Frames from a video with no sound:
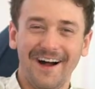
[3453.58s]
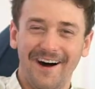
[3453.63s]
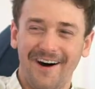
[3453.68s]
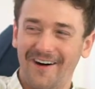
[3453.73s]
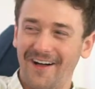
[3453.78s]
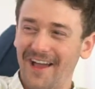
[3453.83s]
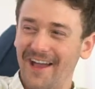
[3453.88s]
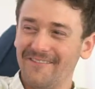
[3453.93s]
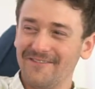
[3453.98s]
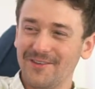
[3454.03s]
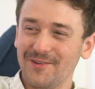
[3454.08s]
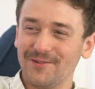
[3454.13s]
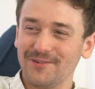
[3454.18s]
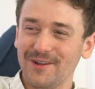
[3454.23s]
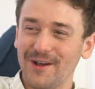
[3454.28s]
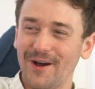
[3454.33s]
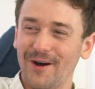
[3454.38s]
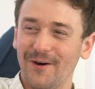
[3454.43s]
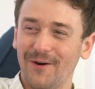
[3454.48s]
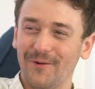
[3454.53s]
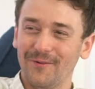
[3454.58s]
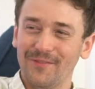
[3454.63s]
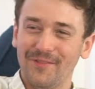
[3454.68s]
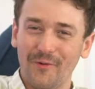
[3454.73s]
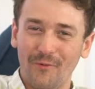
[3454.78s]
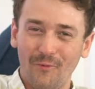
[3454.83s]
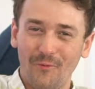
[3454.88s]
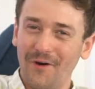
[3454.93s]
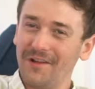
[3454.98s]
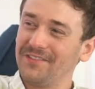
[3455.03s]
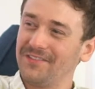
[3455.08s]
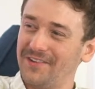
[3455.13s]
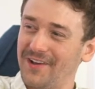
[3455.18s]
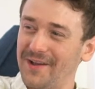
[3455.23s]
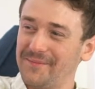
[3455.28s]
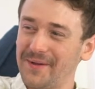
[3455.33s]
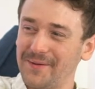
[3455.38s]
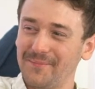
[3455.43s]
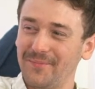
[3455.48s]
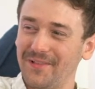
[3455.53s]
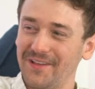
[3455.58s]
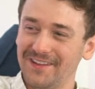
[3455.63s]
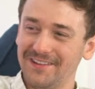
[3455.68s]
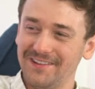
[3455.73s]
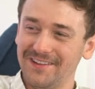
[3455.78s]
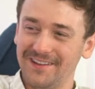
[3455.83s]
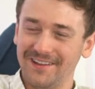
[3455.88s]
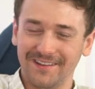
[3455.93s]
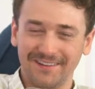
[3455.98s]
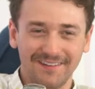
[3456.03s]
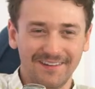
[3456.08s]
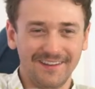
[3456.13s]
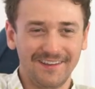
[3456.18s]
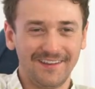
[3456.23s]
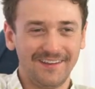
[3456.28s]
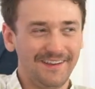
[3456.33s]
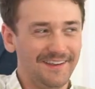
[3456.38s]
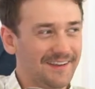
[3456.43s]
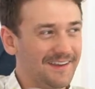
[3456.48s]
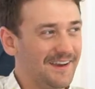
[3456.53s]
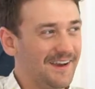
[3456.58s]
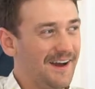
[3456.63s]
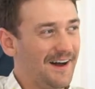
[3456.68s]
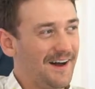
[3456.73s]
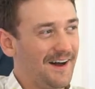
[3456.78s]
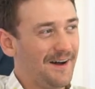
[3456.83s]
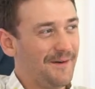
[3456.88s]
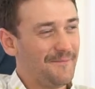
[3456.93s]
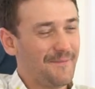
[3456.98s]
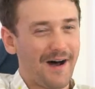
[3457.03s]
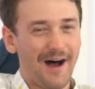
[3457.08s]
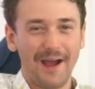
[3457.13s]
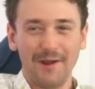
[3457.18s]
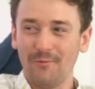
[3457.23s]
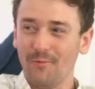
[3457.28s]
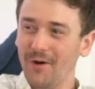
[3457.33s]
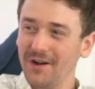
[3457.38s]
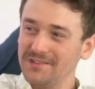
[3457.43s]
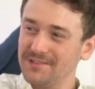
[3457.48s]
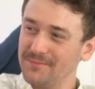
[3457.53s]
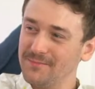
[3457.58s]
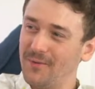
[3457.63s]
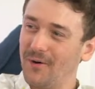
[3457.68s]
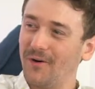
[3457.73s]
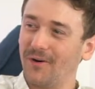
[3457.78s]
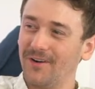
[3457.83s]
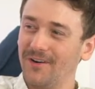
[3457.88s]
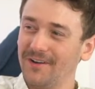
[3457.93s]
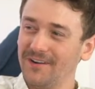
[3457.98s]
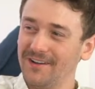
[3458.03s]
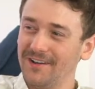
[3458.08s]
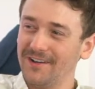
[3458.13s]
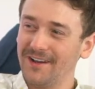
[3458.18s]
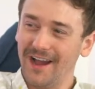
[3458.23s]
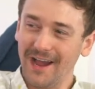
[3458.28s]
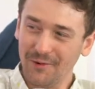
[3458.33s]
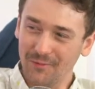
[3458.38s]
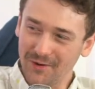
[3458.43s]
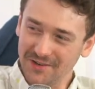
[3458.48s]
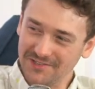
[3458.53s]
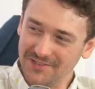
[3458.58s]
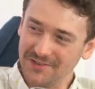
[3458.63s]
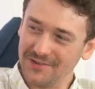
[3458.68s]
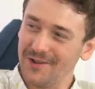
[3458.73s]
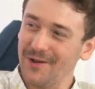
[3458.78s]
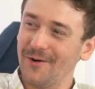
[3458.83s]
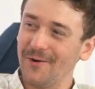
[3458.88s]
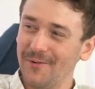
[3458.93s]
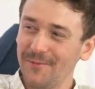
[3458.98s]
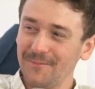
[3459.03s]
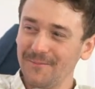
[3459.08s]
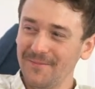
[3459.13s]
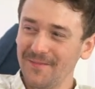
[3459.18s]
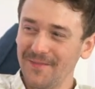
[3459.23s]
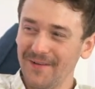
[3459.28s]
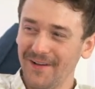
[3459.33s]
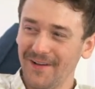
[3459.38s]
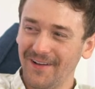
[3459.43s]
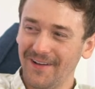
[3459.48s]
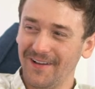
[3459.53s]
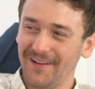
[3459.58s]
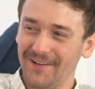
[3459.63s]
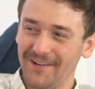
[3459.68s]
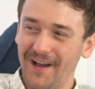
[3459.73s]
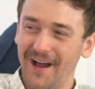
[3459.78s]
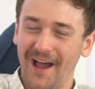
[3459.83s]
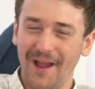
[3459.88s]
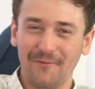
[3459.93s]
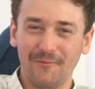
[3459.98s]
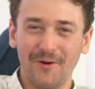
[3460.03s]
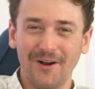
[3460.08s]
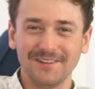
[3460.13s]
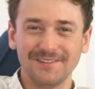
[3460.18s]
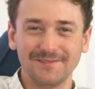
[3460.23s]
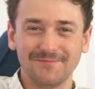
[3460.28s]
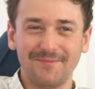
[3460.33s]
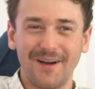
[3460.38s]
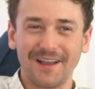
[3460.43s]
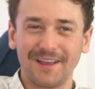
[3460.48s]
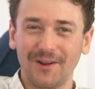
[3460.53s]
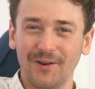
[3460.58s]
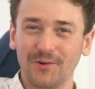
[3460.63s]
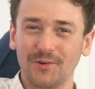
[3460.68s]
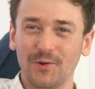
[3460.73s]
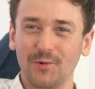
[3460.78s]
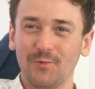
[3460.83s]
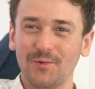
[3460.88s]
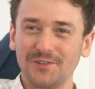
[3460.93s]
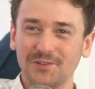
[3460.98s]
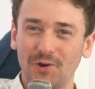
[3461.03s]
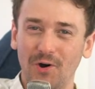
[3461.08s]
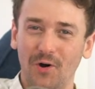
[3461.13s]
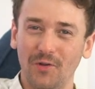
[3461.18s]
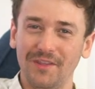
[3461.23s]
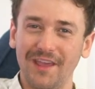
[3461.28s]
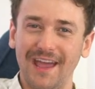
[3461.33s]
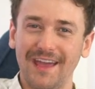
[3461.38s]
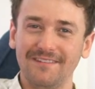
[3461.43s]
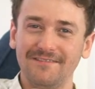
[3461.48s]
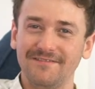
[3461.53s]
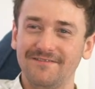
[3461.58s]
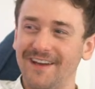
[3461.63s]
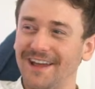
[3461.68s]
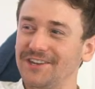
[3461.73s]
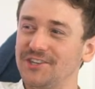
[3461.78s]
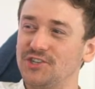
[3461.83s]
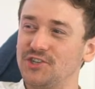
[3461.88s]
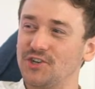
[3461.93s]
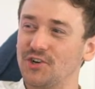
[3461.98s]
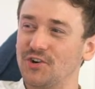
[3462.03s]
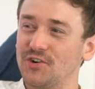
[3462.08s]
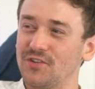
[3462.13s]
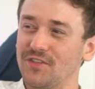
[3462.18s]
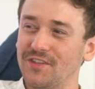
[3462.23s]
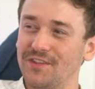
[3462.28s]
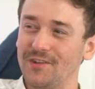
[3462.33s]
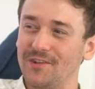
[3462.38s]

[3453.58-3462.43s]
I'll have you know, the one time I played D and D, um, I was a bard. I was a gnome. I was my character was called Adventure the